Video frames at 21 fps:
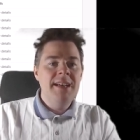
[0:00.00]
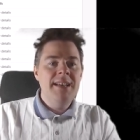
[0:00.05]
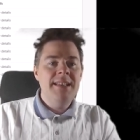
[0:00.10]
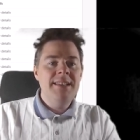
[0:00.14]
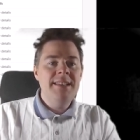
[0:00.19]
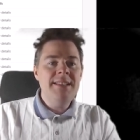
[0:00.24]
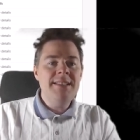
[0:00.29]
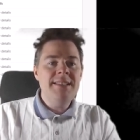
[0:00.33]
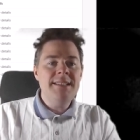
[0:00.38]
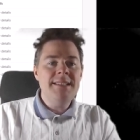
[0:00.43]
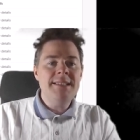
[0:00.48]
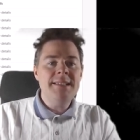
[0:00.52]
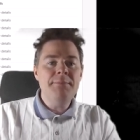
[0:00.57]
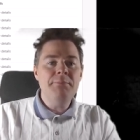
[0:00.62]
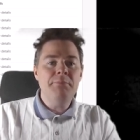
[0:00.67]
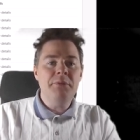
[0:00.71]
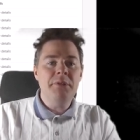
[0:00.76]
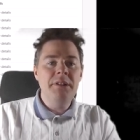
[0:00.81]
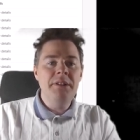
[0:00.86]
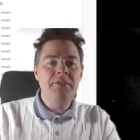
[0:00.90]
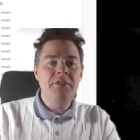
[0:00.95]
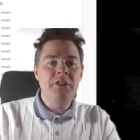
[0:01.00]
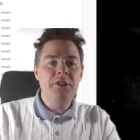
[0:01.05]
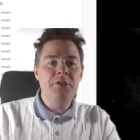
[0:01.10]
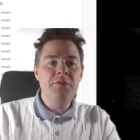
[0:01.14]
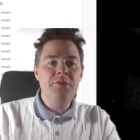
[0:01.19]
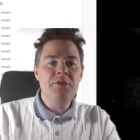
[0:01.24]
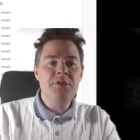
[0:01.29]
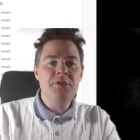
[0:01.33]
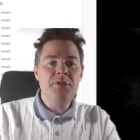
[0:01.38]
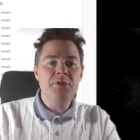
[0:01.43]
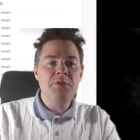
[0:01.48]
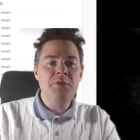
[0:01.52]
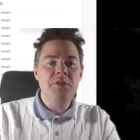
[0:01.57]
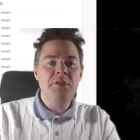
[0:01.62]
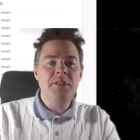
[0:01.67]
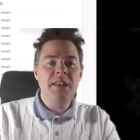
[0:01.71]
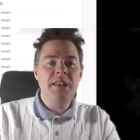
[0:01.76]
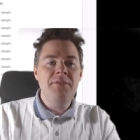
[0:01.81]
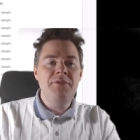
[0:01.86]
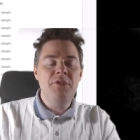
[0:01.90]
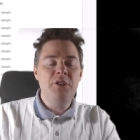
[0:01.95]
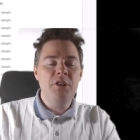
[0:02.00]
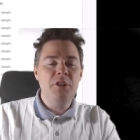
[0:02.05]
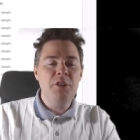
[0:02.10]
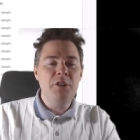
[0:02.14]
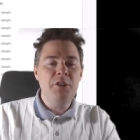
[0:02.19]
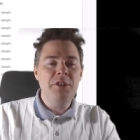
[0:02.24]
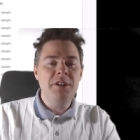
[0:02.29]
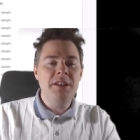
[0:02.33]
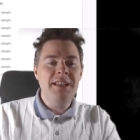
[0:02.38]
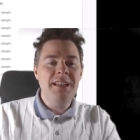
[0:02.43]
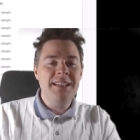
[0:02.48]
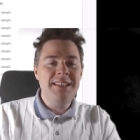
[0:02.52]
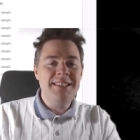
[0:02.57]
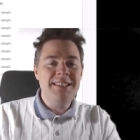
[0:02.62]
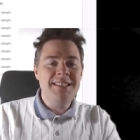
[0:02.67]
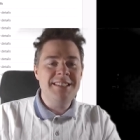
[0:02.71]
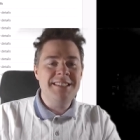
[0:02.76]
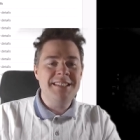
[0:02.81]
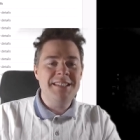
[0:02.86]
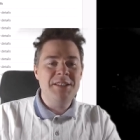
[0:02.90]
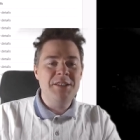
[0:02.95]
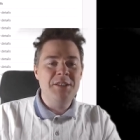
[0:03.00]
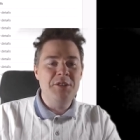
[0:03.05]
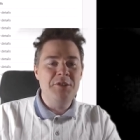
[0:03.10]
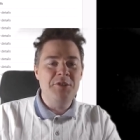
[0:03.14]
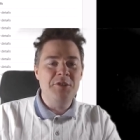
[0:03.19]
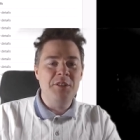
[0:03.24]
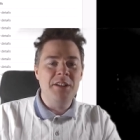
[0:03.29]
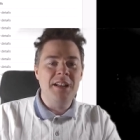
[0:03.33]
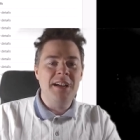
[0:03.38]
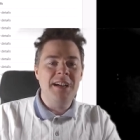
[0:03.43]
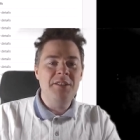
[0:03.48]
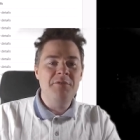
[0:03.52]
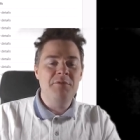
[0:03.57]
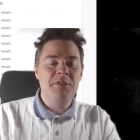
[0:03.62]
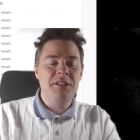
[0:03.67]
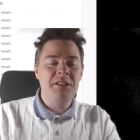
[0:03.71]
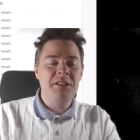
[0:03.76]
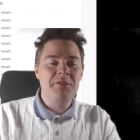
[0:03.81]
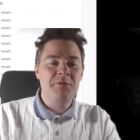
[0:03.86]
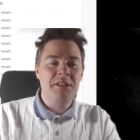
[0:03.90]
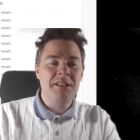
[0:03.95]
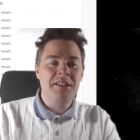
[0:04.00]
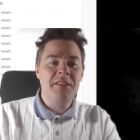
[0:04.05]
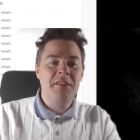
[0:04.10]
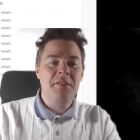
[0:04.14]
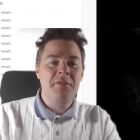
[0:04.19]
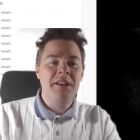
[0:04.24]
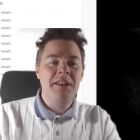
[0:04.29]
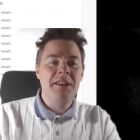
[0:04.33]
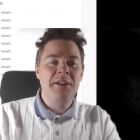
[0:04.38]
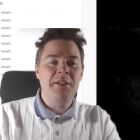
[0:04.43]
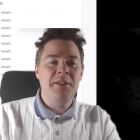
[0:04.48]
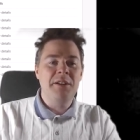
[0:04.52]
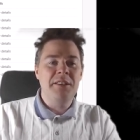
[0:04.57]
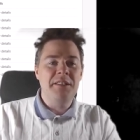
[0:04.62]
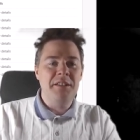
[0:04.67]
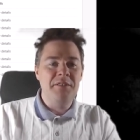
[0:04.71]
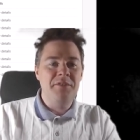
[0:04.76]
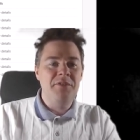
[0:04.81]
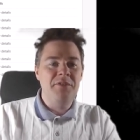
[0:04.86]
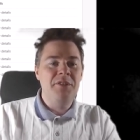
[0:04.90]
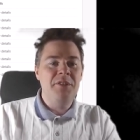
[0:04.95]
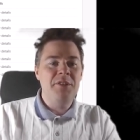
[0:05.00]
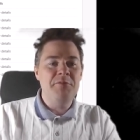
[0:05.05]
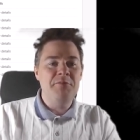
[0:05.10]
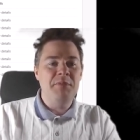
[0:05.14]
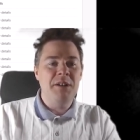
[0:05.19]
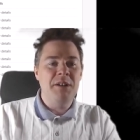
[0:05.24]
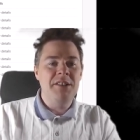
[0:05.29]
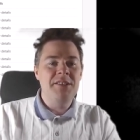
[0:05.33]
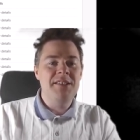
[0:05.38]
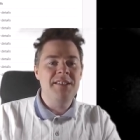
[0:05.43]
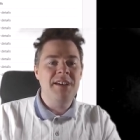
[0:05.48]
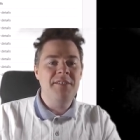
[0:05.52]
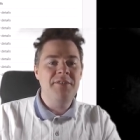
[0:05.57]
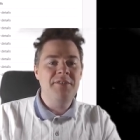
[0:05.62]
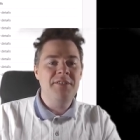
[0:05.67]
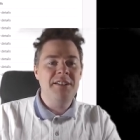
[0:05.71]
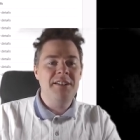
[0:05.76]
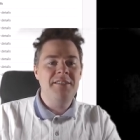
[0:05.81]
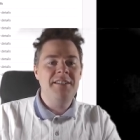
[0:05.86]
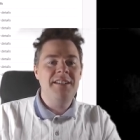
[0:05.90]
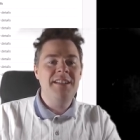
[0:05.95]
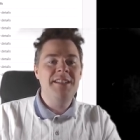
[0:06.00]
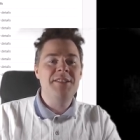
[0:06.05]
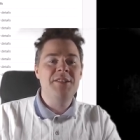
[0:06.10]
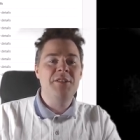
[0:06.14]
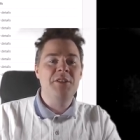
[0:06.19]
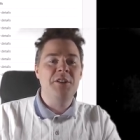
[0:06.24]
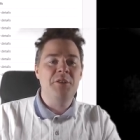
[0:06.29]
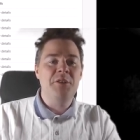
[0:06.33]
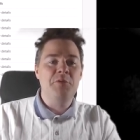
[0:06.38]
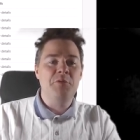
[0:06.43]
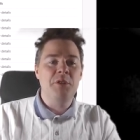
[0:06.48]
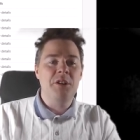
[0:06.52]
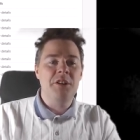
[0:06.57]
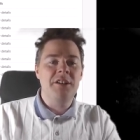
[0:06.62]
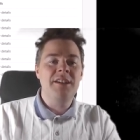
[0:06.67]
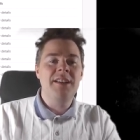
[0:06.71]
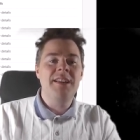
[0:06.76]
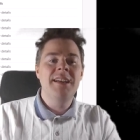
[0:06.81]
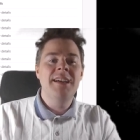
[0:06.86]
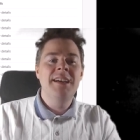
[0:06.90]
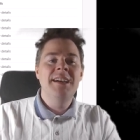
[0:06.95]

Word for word: This is in preview, so if you're looking at this in July twenty twenty-three or in a few months after, it's gonna work.